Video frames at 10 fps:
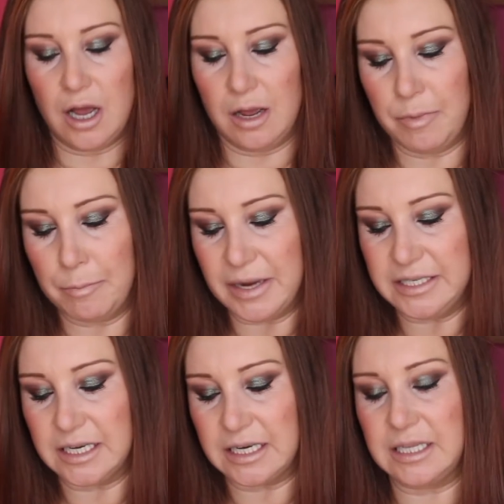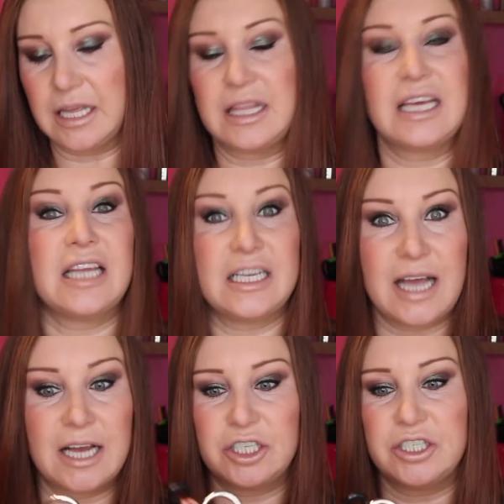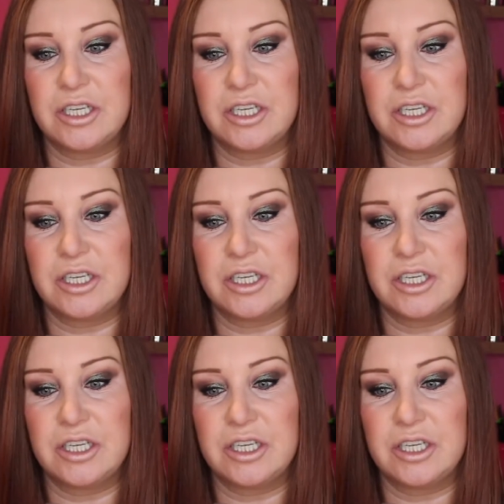But basically the thing that attaches